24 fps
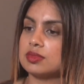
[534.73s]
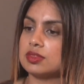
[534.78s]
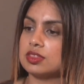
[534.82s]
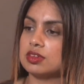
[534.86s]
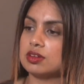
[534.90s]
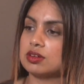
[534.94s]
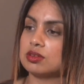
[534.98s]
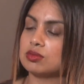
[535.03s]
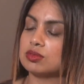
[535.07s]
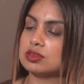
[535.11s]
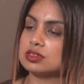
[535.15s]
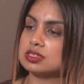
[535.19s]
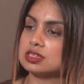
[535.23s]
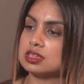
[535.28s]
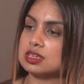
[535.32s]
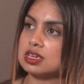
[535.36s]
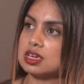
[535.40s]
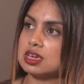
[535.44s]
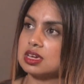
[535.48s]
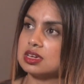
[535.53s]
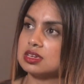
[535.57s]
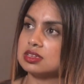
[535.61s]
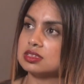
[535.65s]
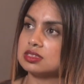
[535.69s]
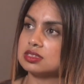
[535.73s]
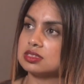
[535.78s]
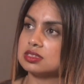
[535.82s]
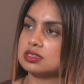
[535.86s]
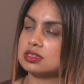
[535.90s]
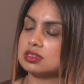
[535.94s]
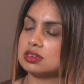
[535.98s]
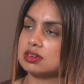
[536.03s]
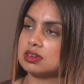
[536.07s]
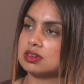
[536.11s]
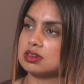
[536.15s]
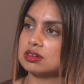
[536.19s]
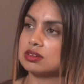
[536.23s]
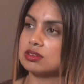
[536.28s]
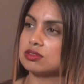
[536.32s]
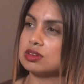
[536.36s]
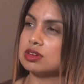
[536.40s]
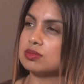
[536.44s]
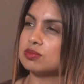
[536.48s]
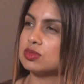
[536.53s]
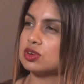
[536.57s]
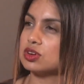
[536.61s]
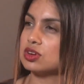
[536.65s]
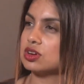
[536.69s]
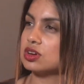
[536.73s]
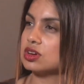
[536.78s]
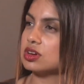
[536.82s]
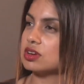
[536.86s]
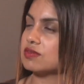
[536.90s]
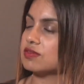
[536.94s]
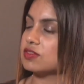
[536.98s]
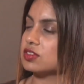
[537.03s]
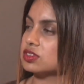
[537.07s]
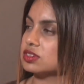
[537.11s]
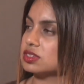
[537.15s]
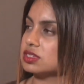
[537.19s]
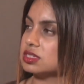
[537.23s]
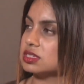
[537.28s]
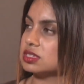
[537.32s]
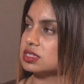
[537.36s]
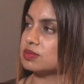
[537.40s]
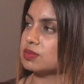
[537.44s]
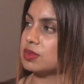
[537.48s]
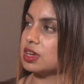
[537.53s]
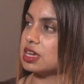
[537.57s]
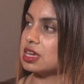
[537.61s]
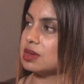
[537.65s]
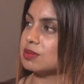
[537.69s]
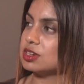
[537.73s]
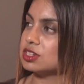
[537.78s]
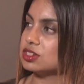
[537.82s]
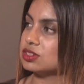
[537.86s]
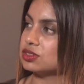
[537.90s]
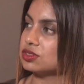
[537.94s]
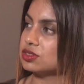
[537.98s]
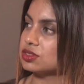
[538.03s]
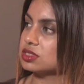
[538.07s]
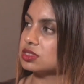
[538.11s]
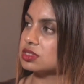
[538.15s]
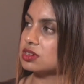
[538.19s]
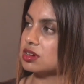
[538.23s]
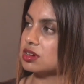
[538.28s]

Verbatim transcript: there was a case, uh, Greenberg versus Miami Children's